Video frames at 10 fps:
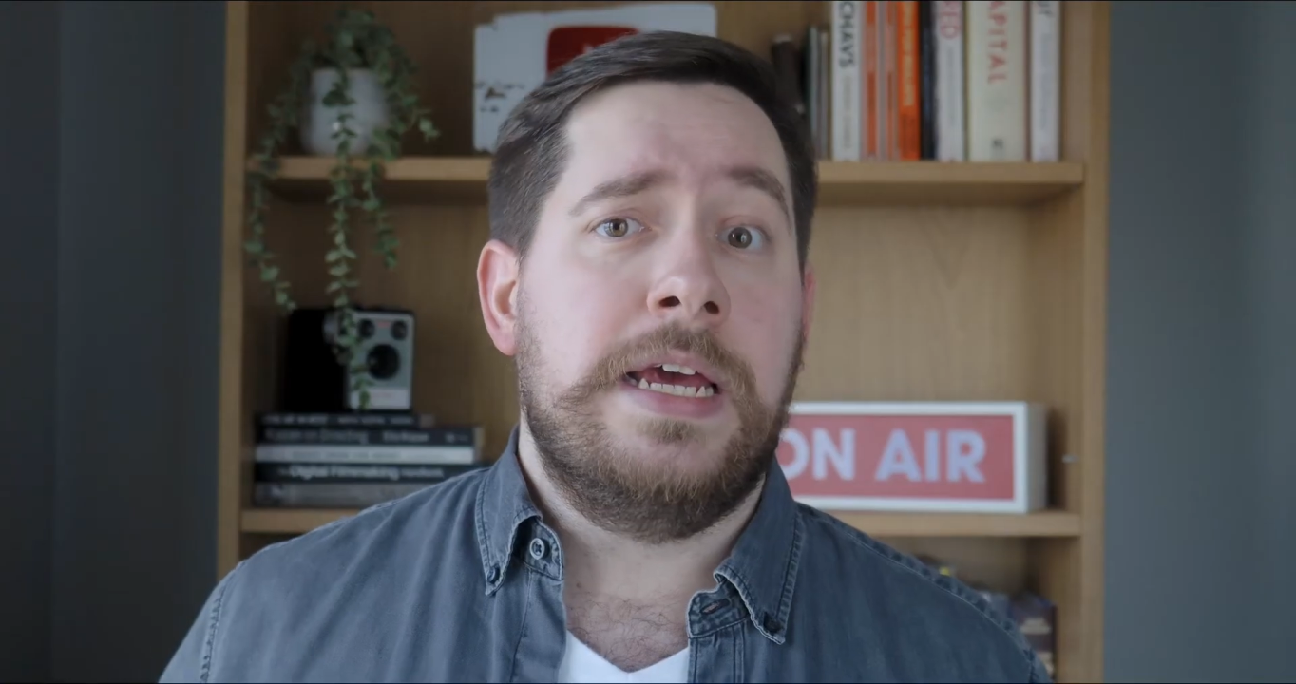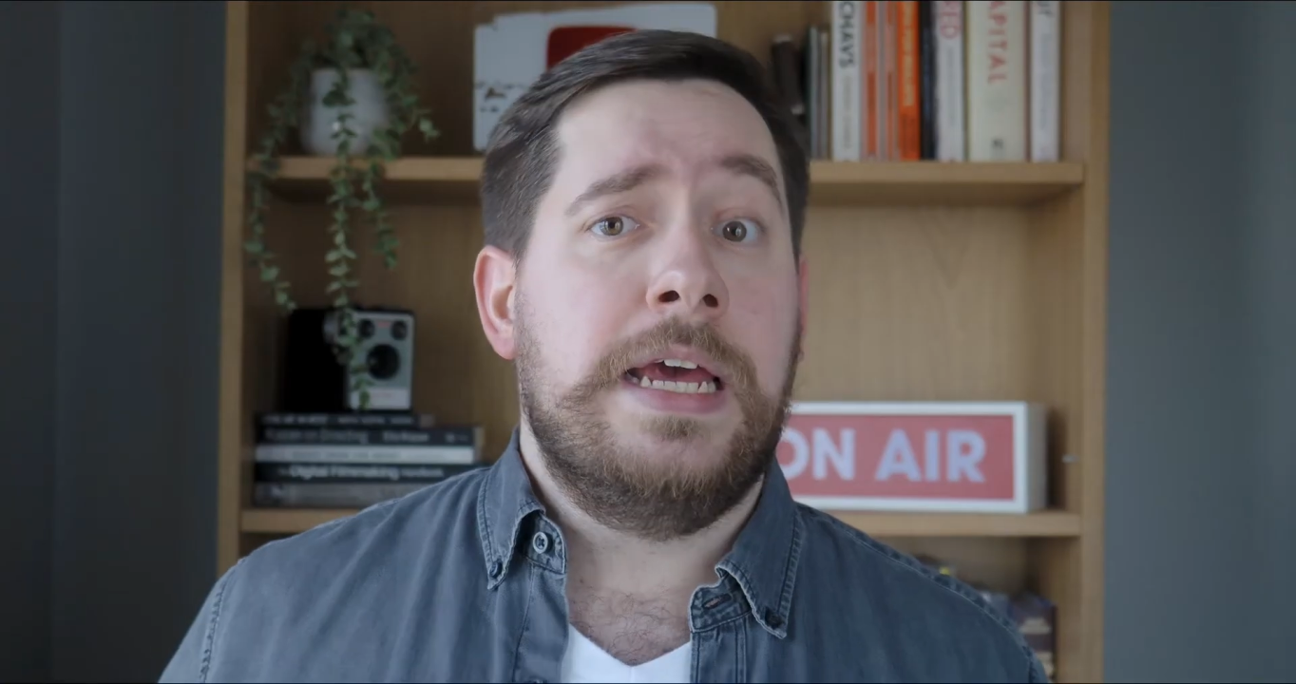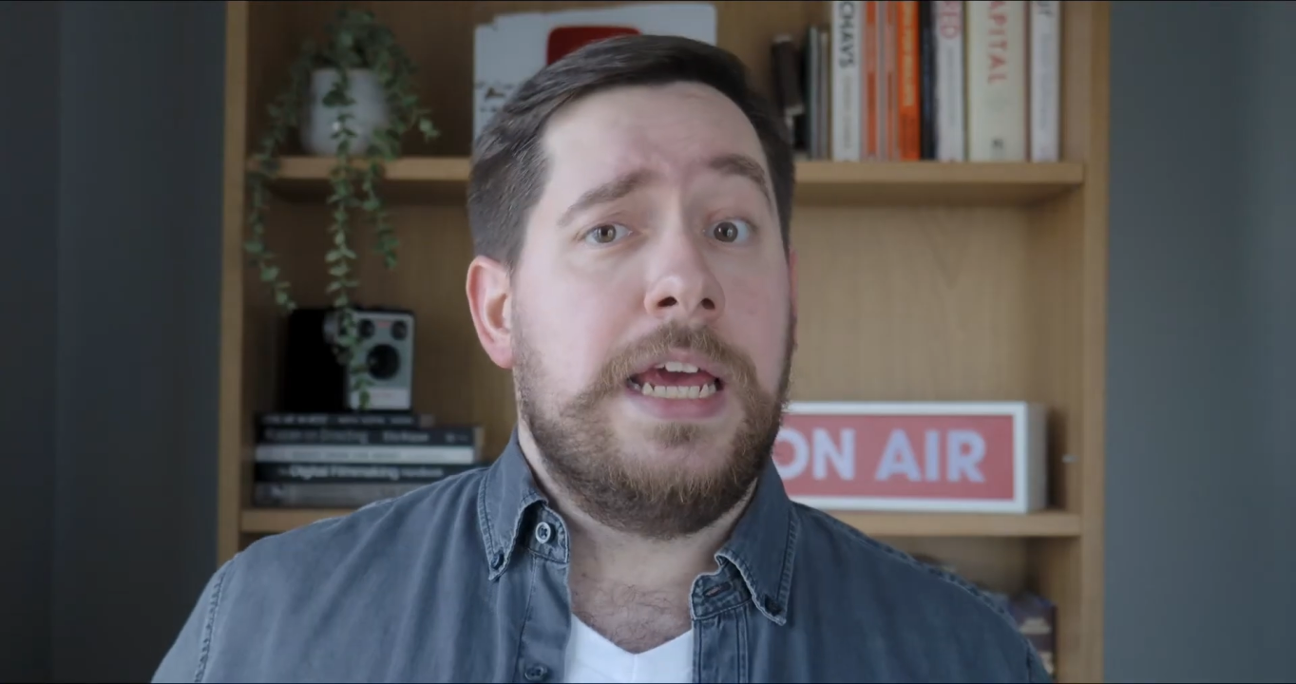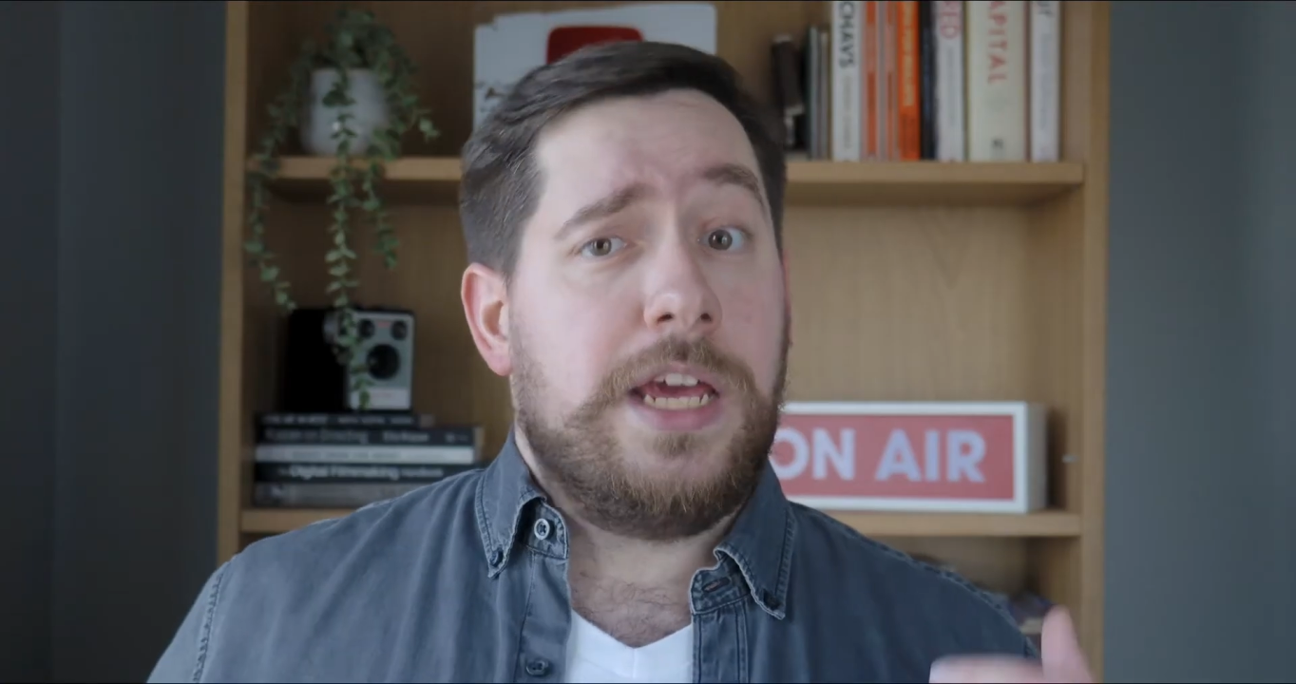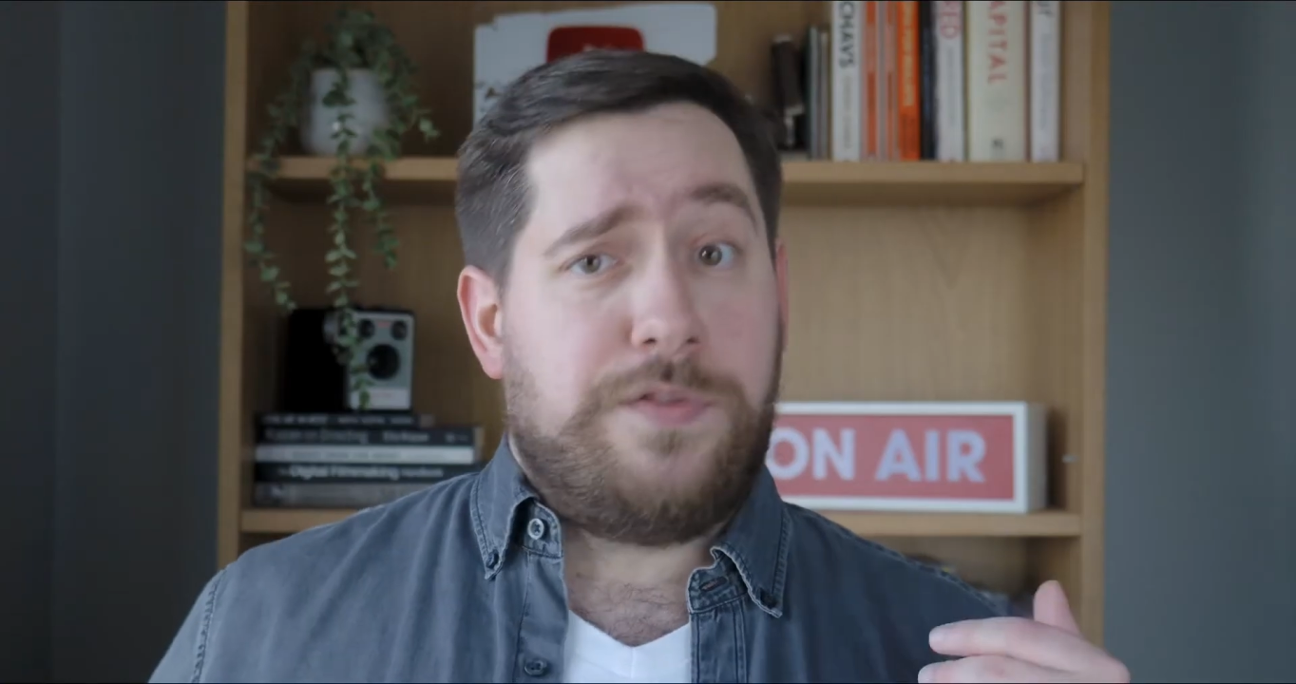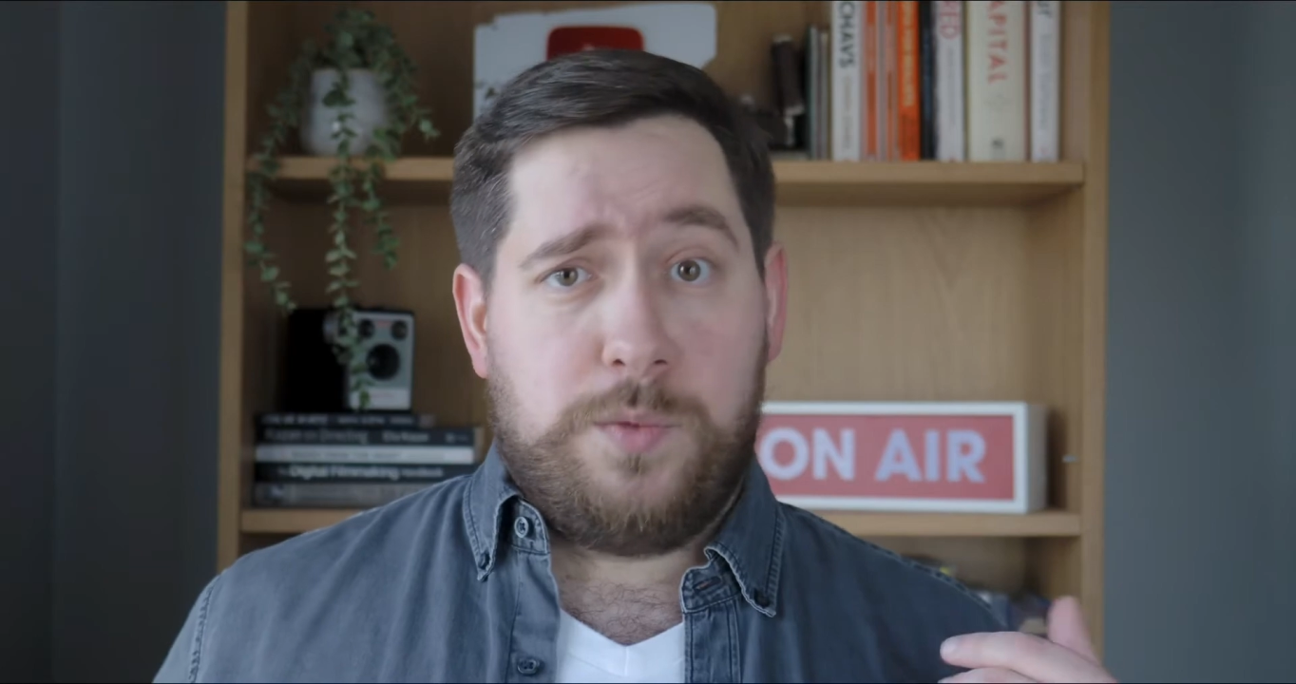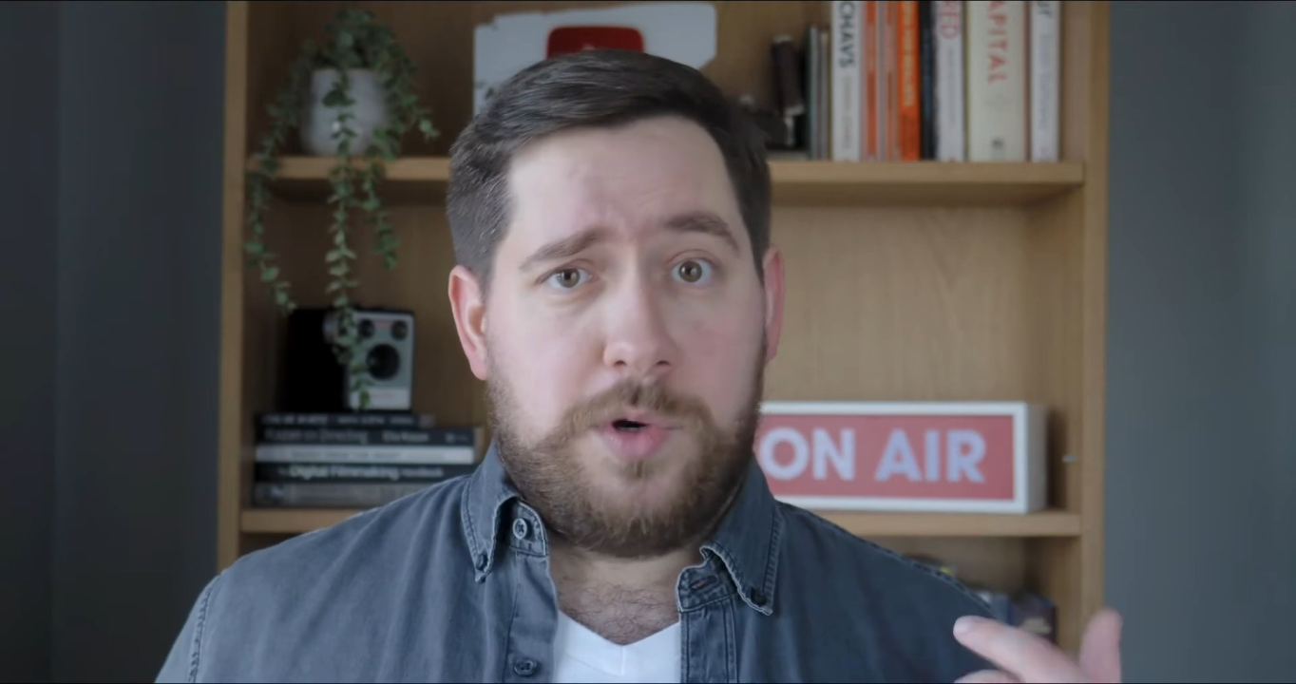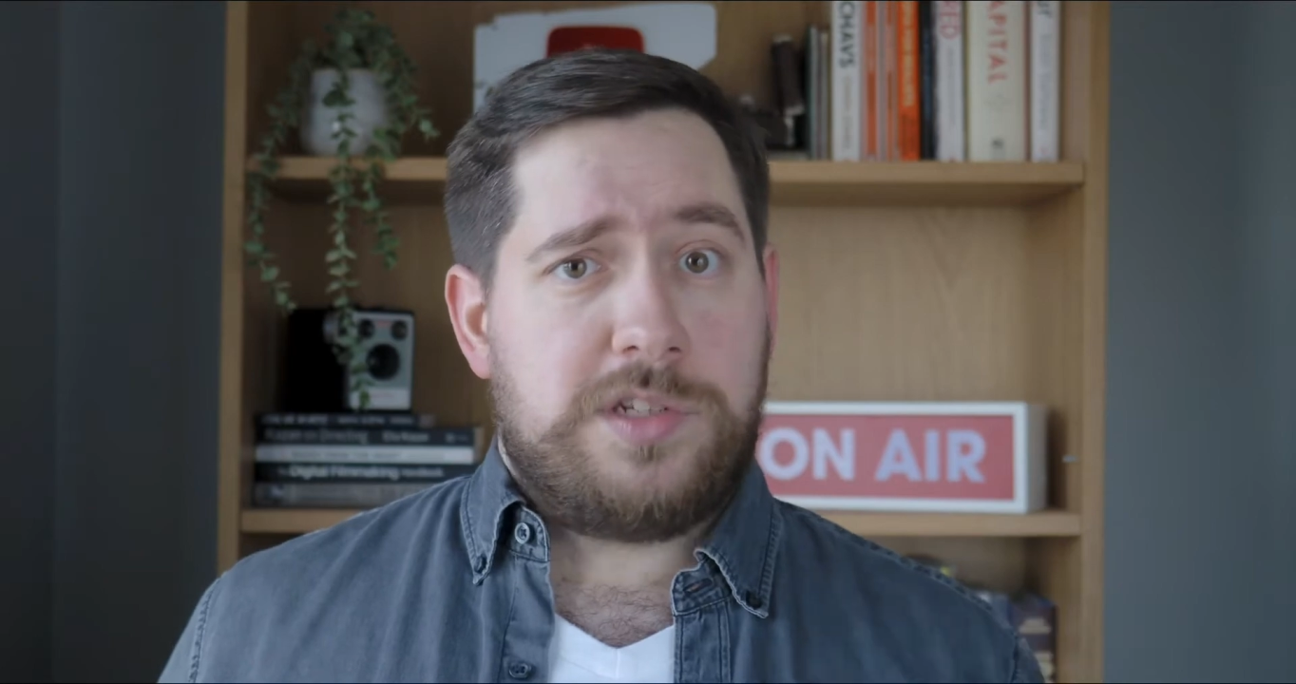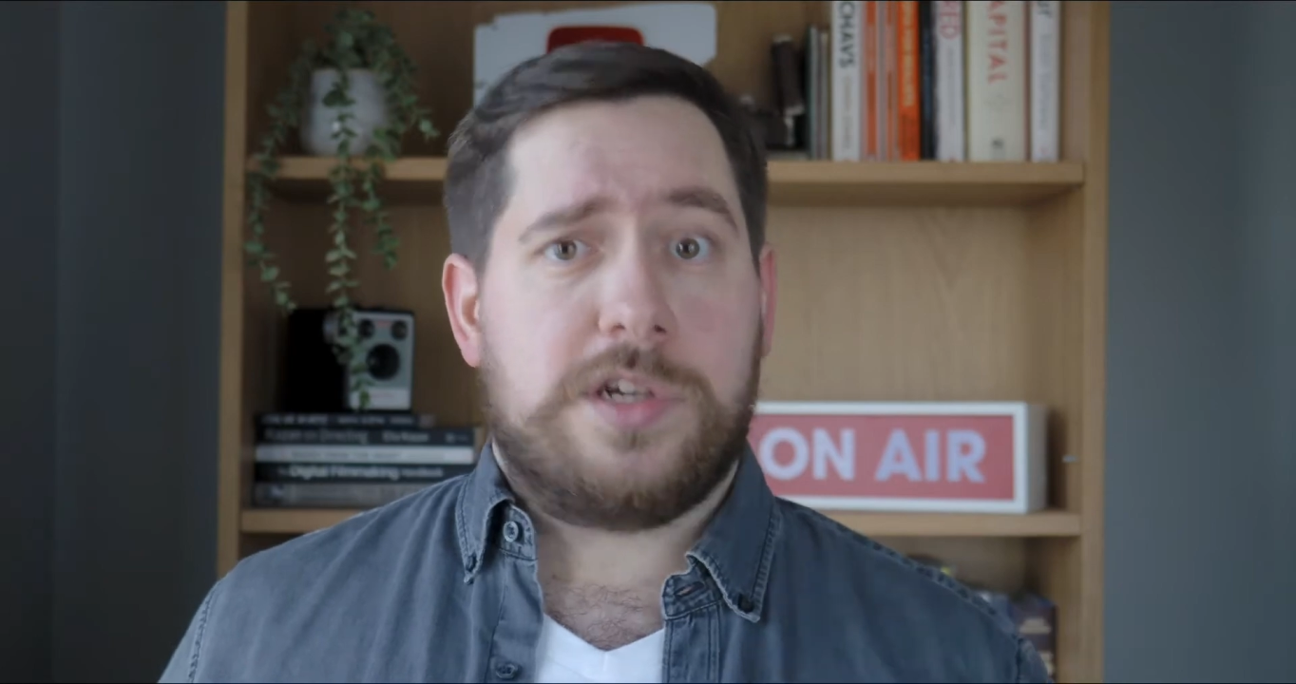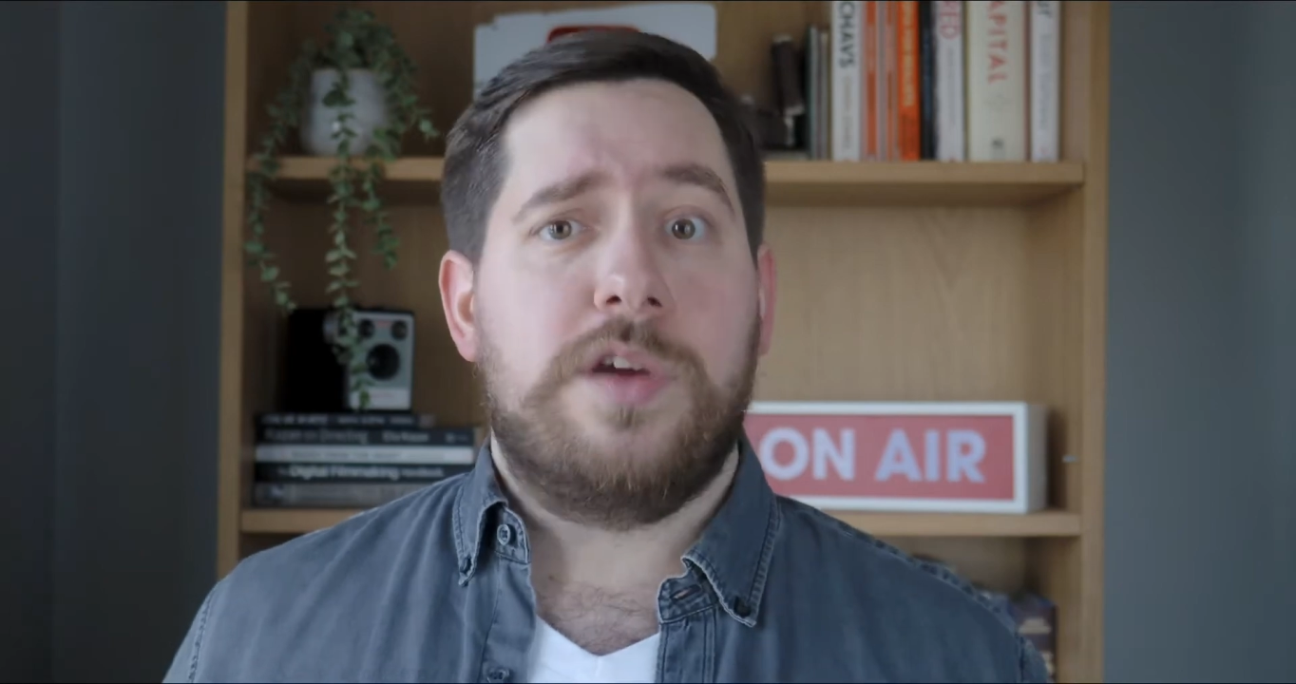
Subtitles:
If you were to